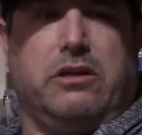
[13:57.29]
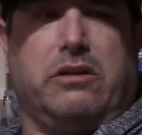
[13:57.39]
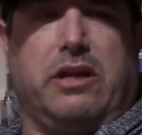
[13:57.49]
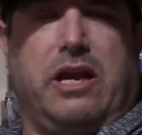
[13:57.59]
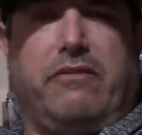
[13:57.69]

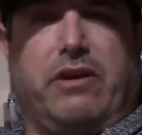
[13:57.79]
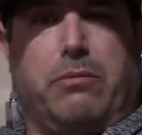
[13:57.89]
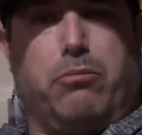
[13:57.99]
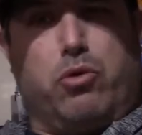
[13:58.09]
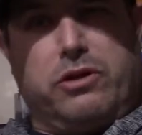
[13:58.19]
than having a
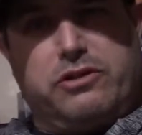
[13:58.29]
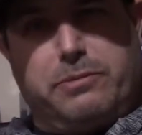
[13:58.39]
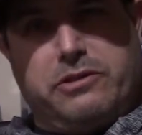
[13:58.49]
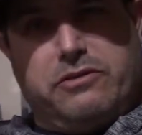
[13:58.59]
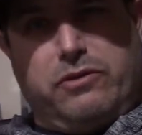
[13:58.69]
more
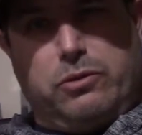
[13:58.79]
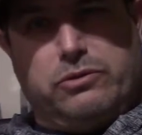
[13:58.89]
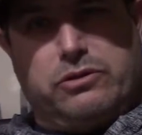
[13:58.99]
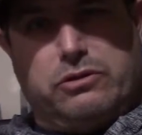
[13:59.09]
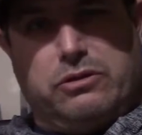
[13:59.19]
expensive
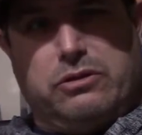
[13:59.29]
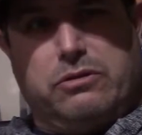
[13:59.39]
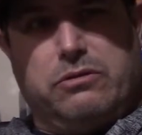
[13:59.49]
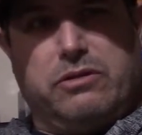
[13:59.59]
holster